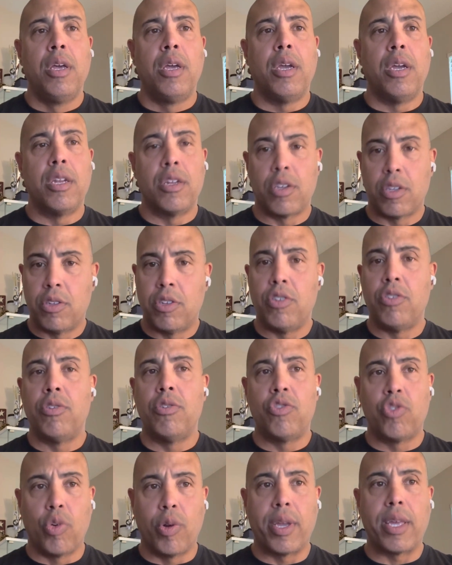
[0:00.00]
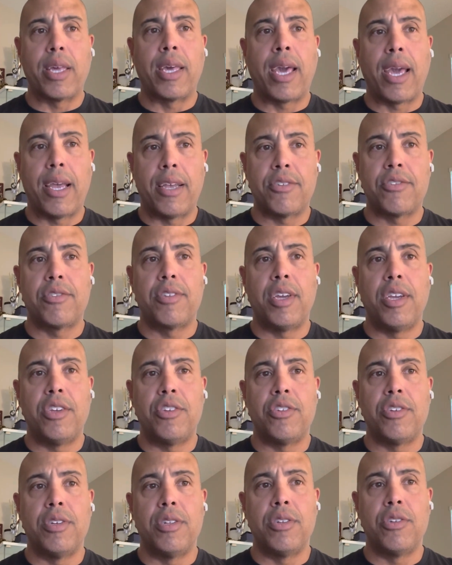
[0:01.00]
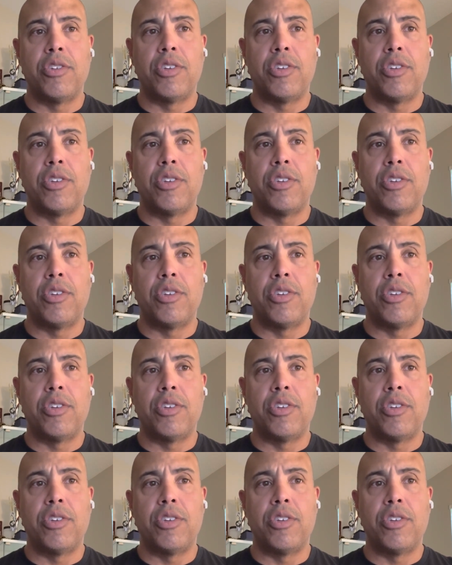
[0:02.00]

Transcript: in a Detroit gas station.